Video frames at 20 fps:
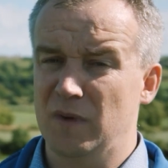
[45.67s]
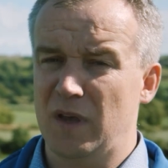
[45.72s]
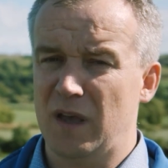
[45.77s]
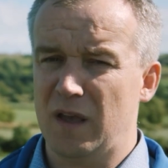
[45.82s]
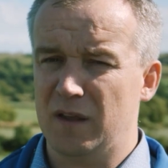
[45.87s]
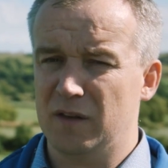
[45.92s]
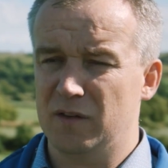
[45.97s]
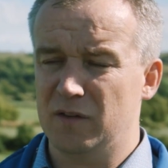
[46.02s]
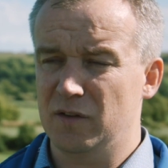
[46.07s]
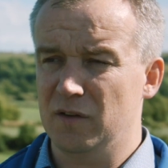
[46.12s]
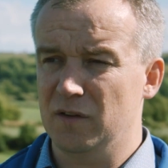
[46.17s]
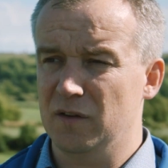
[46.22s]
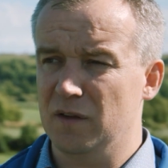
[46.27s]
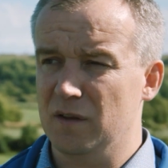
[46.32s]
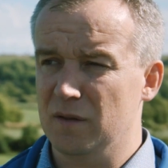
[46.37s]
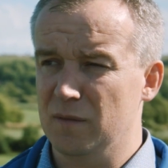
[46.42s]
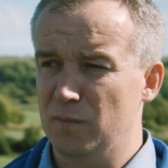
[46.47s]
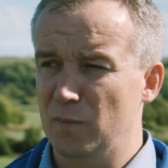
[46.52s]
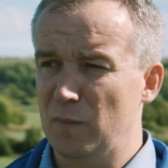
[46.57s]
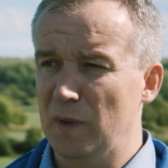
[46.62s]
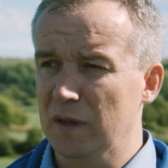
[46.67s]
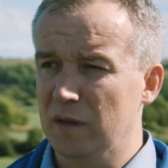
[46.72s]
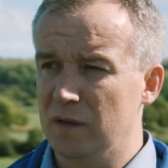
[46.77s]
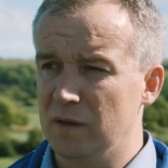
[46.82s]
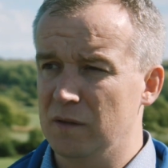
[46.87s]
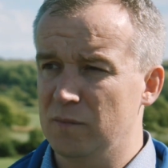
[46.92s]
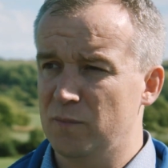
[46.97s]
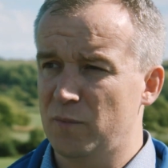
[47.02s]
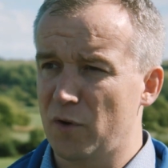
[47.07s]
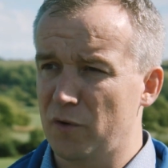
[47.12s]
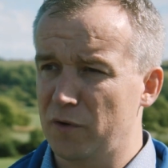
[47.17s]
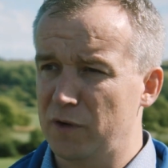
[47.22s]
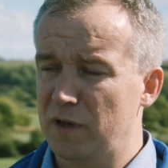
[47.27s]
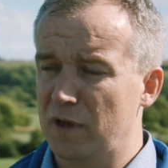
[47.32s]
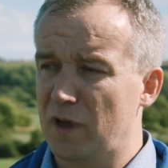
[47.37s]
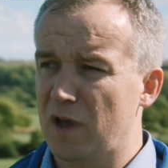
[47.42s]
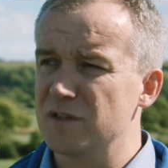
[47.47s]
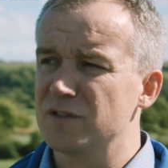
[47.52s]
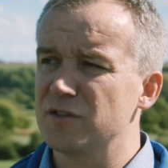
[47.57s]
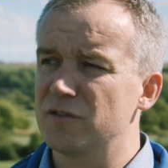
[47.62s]
to the milk
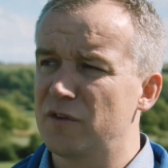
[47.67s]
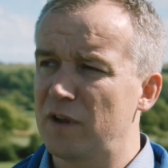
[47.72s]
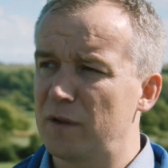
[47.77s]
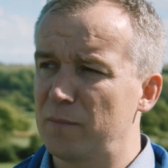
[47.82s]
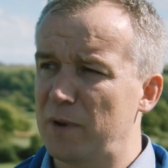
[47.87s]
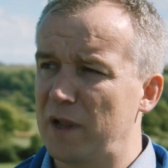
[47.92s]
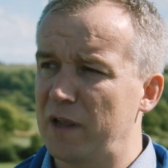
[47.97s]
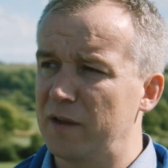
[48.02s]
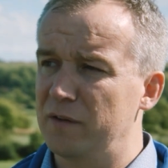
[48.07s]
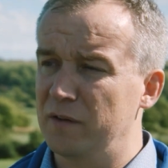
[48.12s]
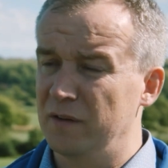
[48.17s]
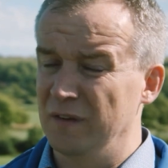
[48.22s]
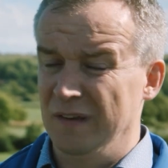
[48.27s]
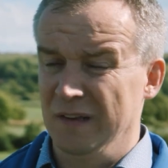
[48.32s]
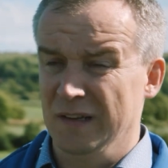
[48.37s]
protein concentrate plant,